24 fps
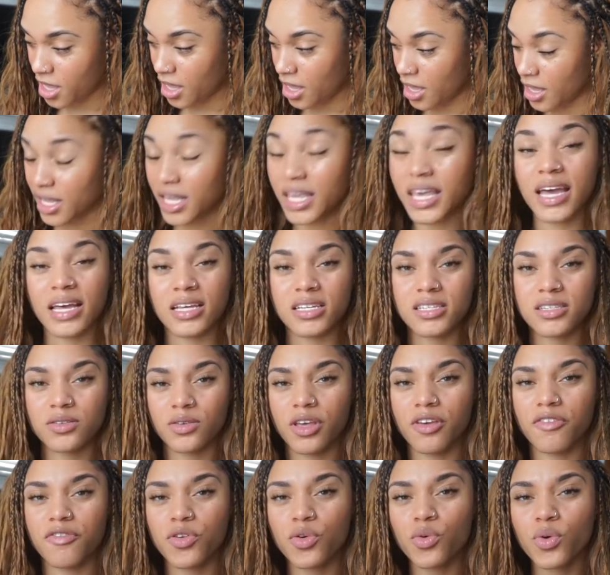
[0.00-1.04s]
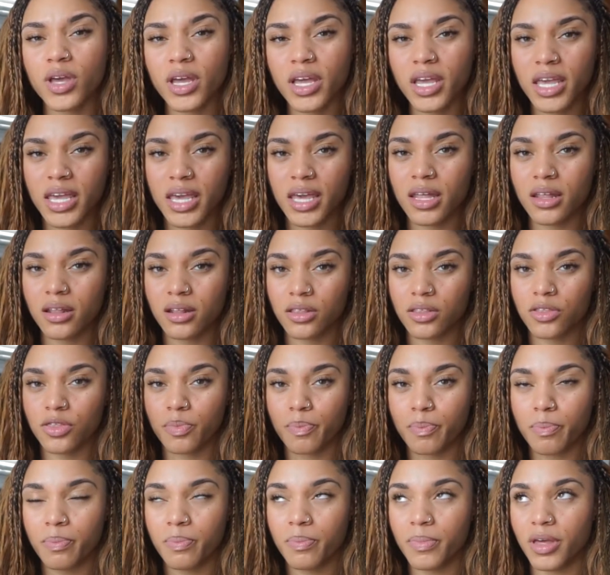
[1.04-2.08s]
yes, if you could
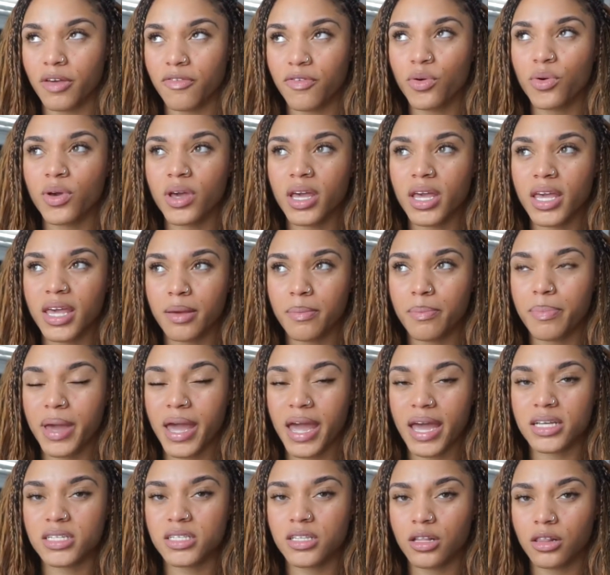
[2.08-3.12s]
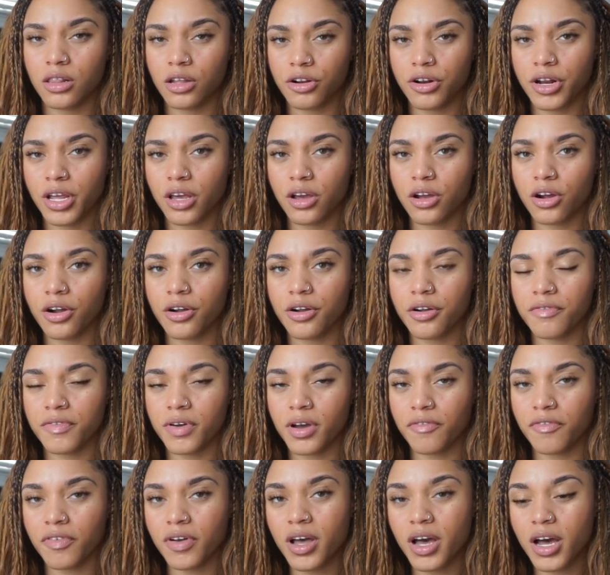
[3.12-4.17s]
get past the learning curve
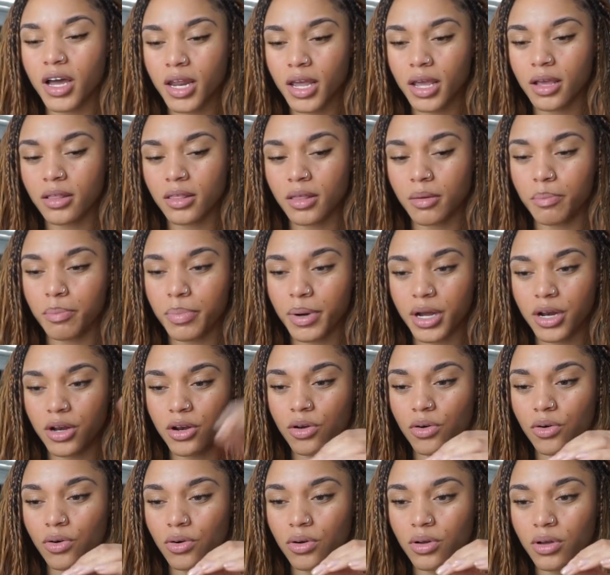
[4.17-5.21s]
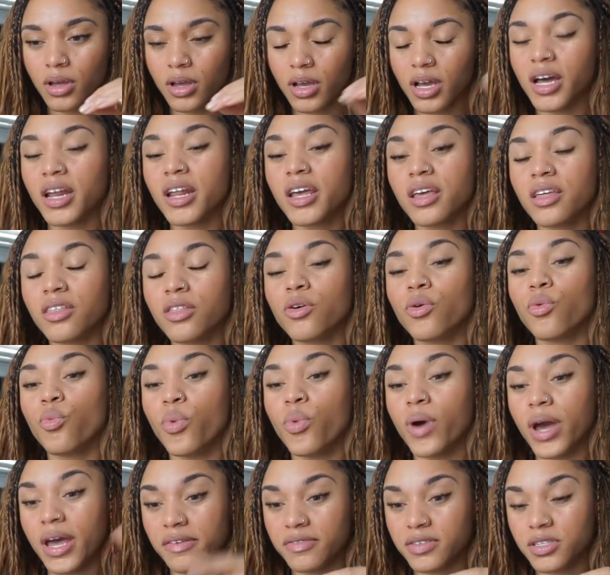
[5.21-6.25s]
of cutting the
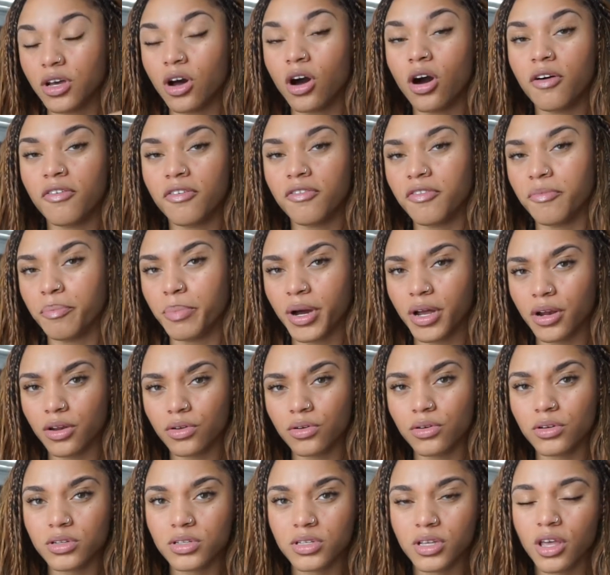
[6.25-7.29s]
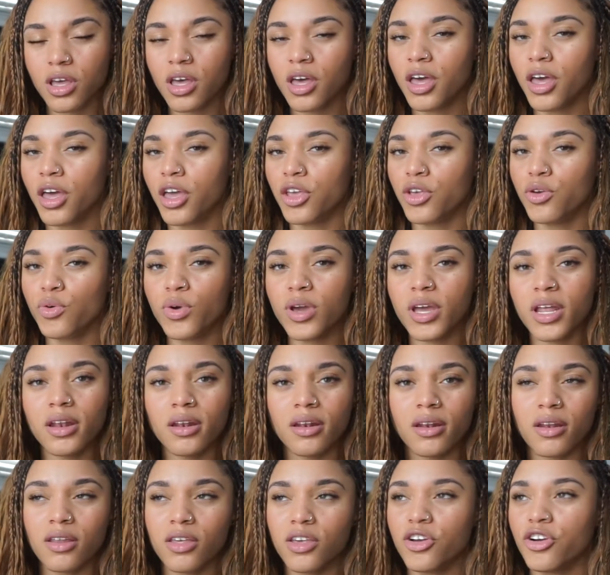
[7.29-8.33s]
wefts off of bundles, you
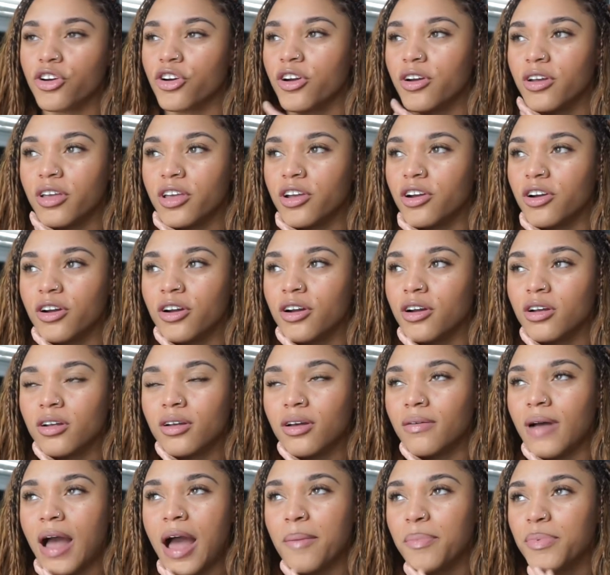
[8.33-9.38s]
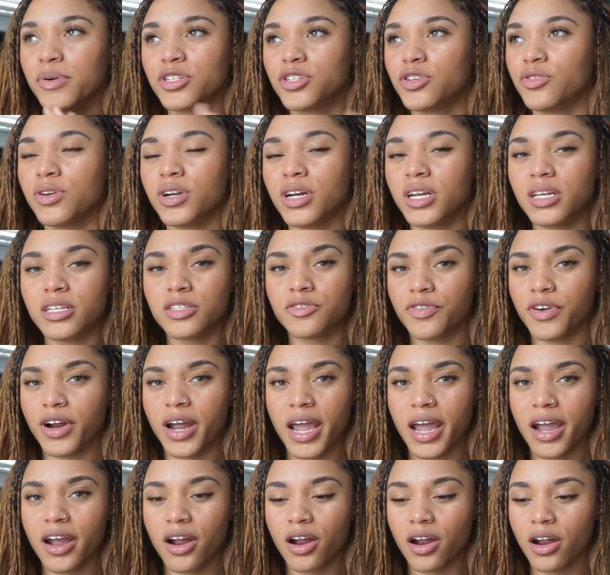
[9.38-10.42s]
can, your opportunities for
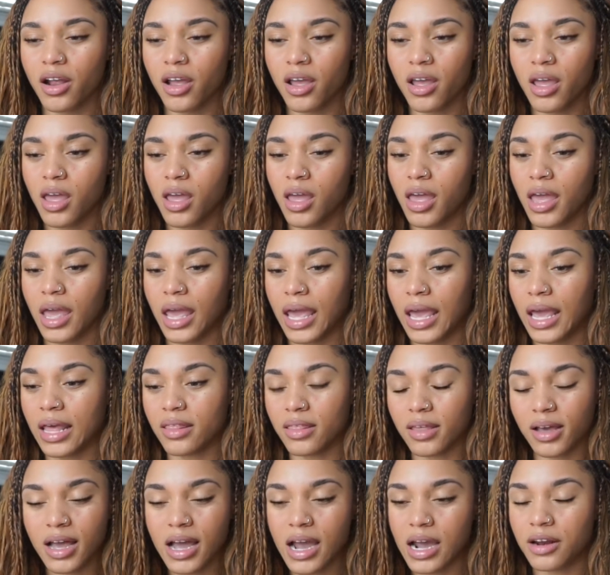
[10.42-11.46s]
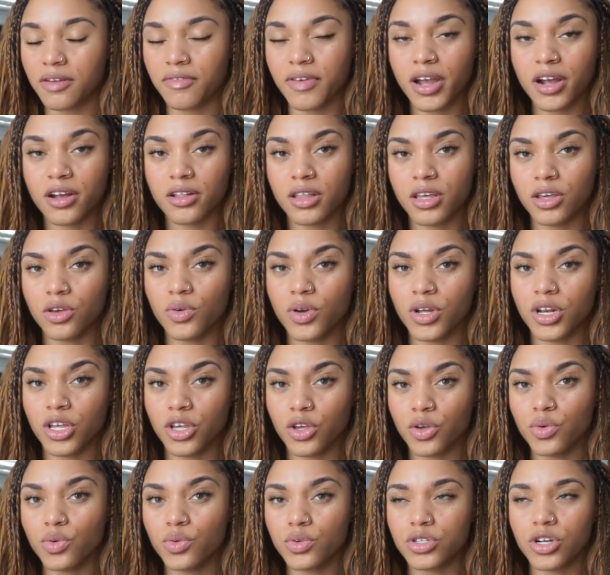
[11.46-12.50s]
hair and the kind of hair that you can
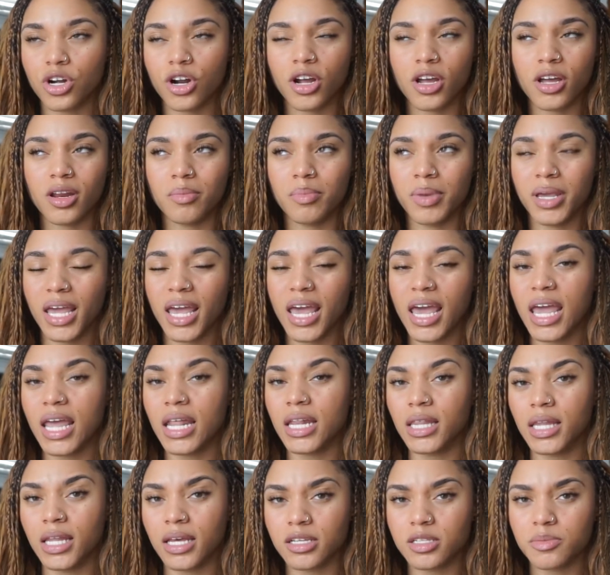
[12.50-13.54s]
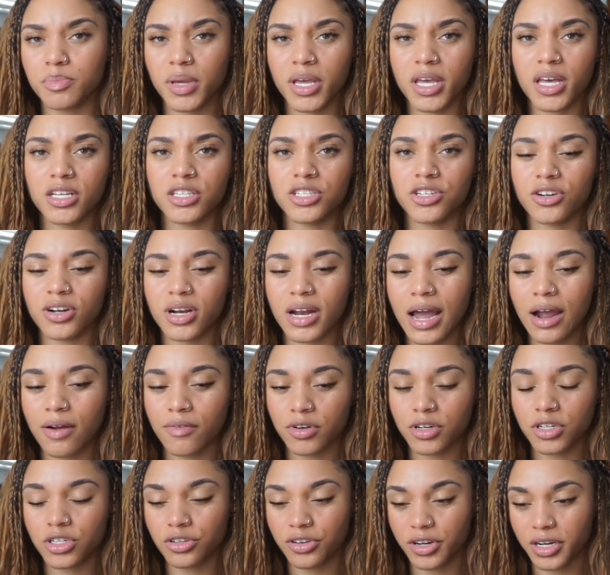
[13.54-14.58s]
use are going to be endless, because you're not
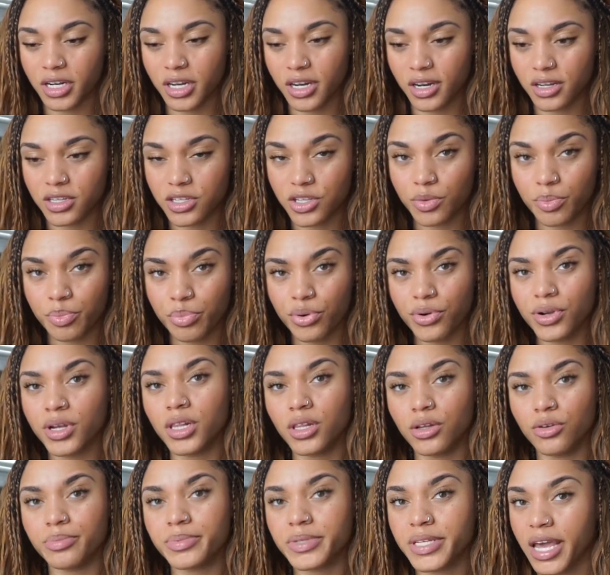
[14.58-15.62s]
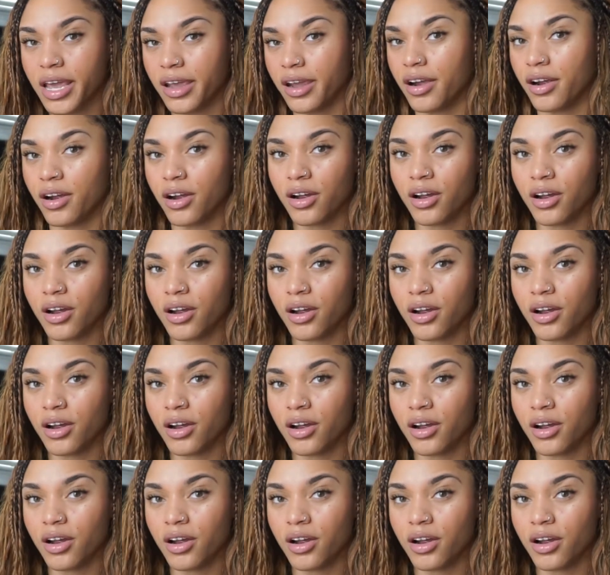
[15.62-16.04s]
restricted to pre-looped hair.